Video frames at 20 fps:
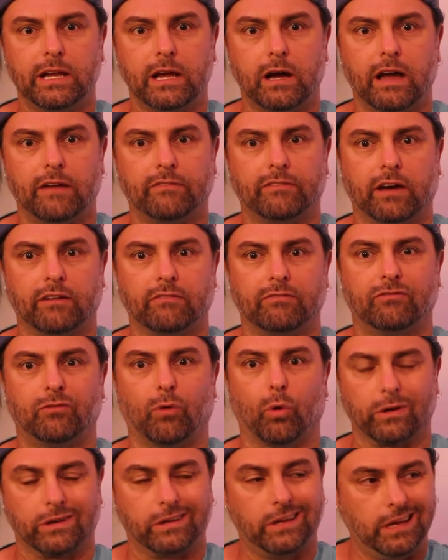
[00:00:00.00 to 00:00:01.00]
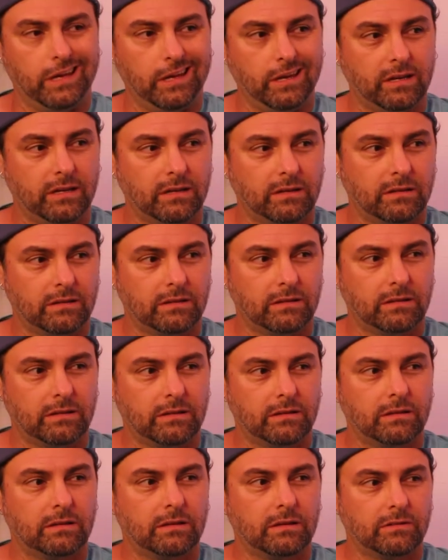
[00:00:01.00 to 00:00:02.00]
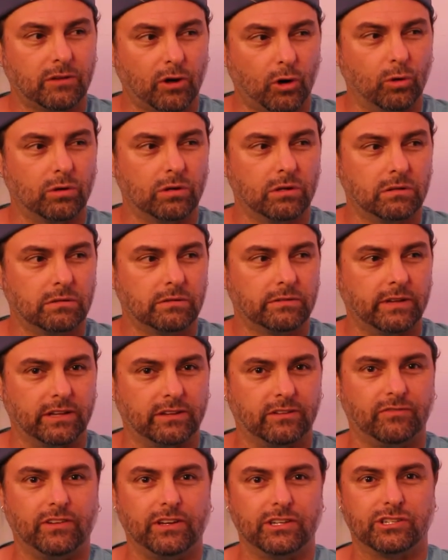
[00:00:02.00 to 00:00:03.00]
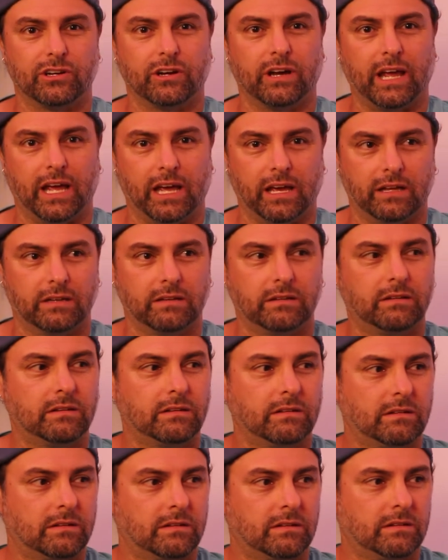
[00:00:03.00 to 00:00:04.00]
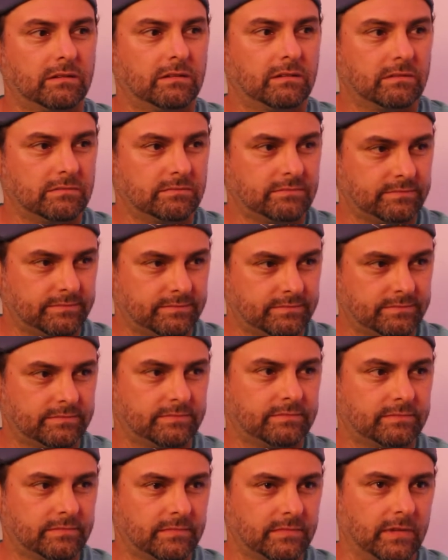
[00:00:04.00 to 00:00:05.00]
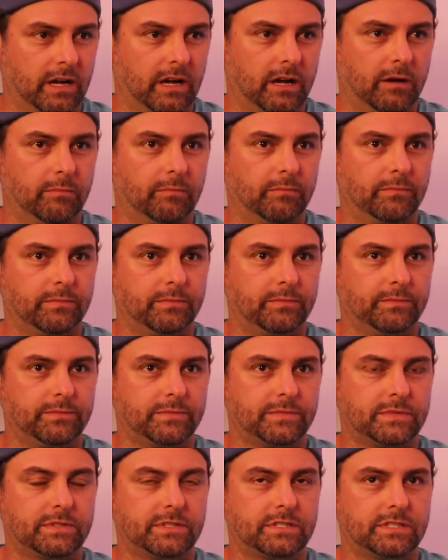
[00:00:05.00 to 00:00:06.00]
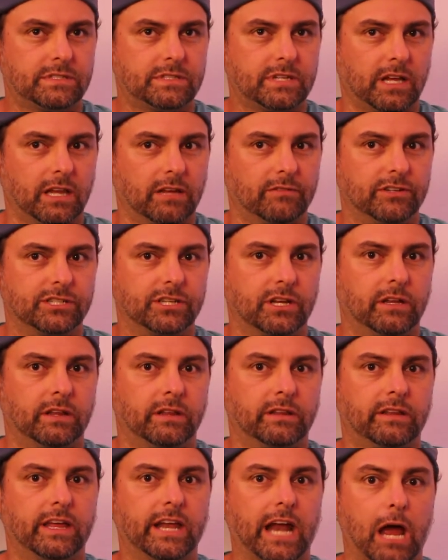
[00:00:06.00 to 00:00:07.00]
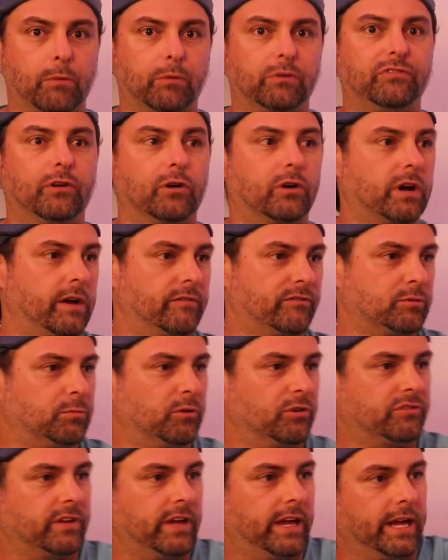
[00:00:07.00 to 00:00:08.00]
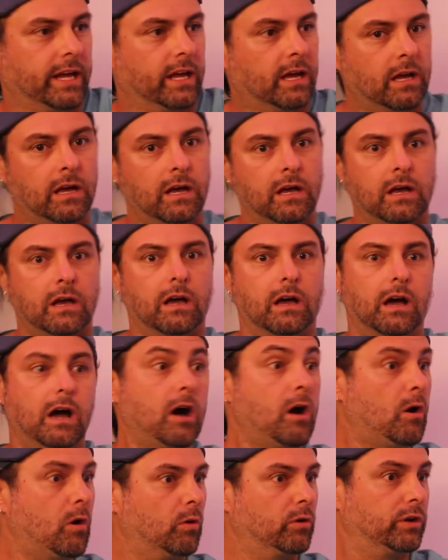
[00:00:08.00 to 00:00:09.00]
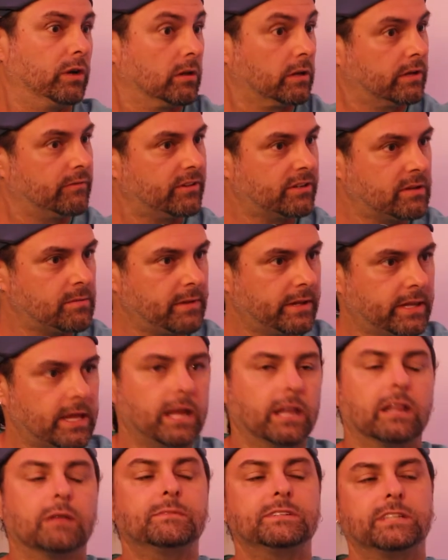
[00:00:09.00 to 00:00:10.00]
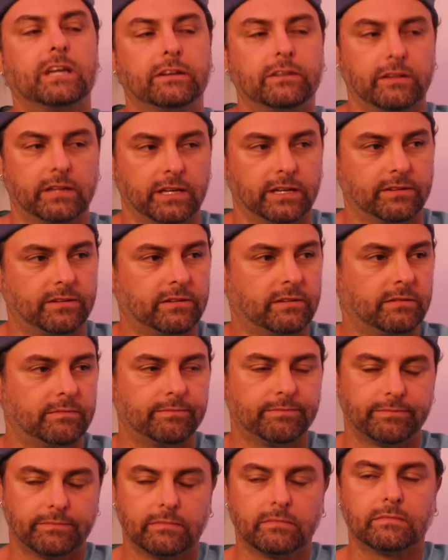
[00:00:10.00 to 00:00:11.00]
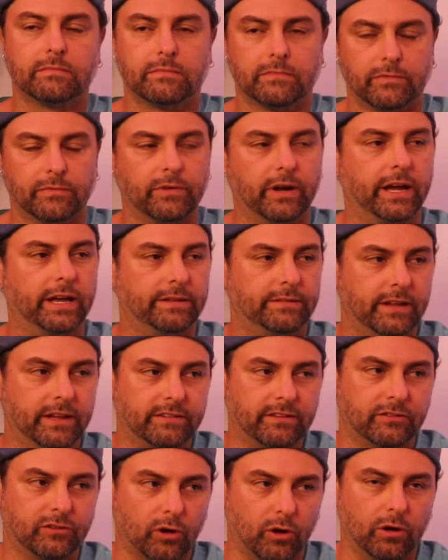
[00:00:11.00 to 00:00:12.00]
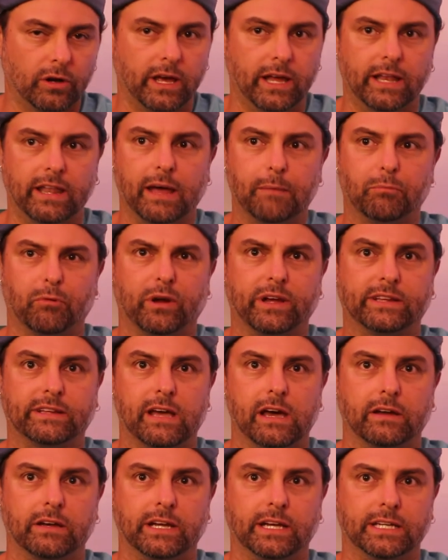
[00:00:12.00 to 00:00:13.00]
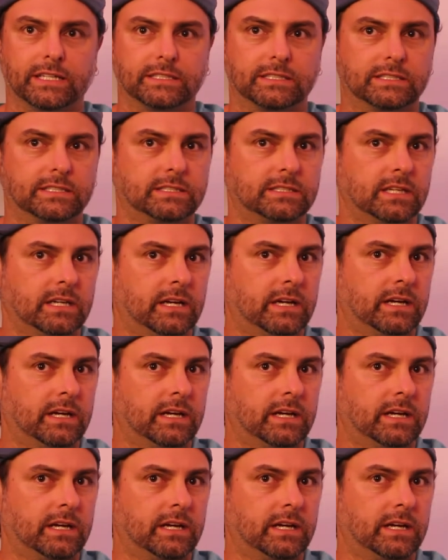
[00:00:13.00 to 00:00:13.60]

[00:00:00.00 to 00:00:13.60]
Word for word: now i've got 14 mm-hmm. total that's feature and um, television that I would feel comfortable saying, "Oh, you're looking for something like that? Let me send you this." Right. Right. That's a total, and that breakdown is,